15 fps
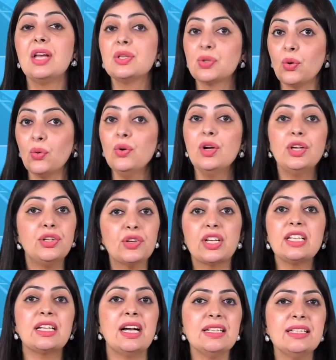So, you
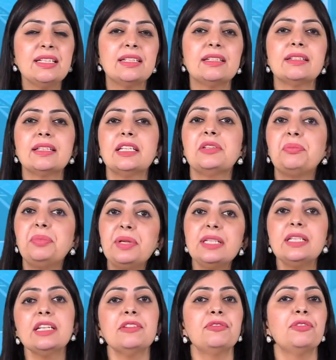can consider that
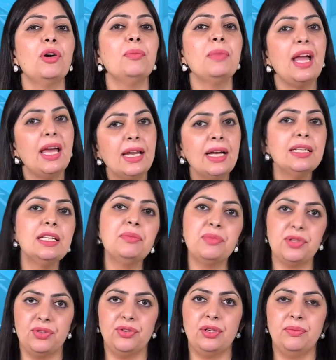BTech from NIT
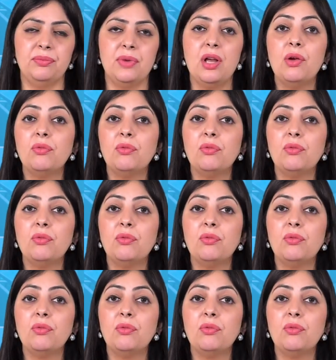Mizoram